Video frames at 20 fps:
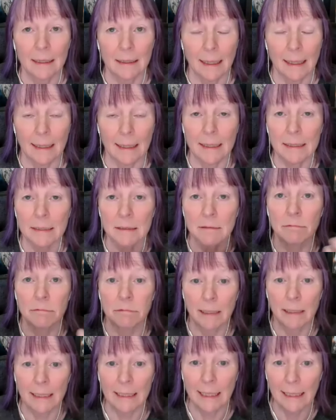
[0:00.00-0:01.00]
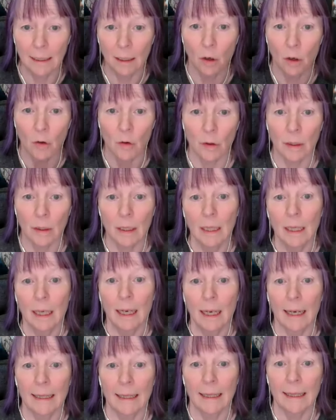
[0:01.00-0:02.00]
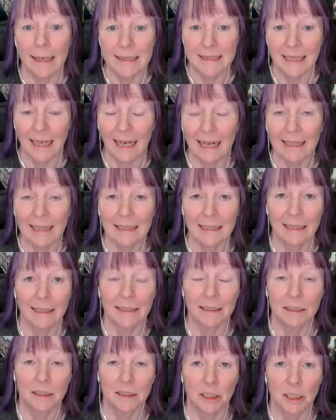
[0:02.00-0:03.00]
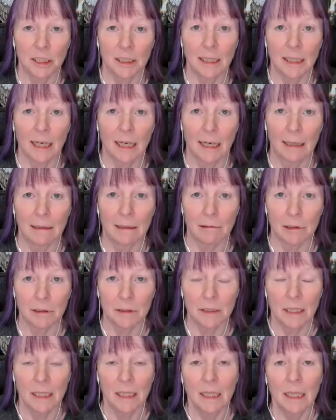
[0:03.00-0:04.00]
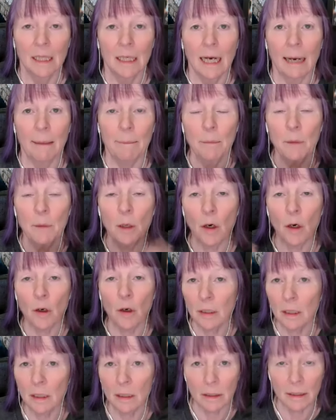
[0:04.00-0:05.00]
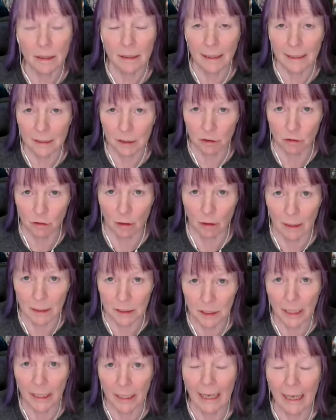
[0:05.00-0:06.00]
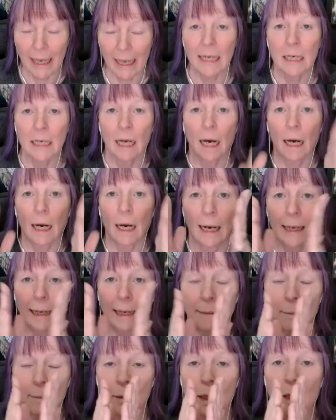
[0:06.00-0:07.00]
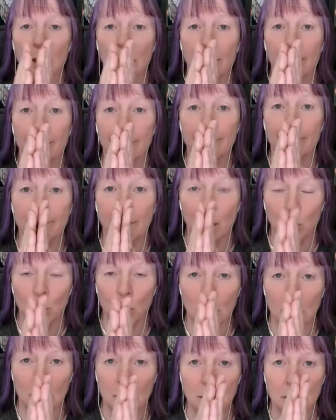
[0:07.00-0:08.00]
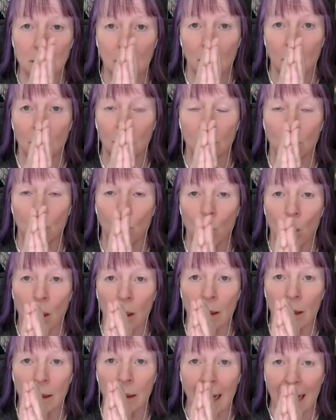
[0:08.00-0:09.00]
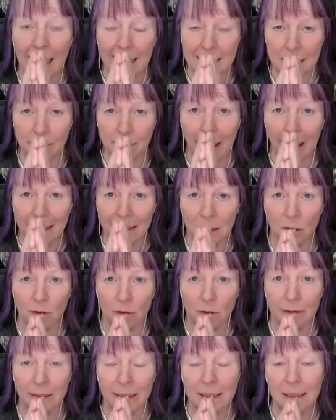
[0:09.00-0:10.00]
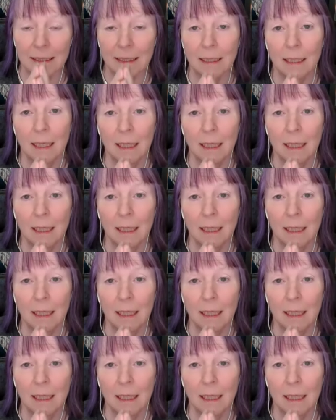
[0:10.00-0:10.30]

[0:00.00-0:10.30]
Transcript: that is really long and exactly conjunct Chiron. I'm not going to look at the astrology again. I am going to focus on one aspect of it.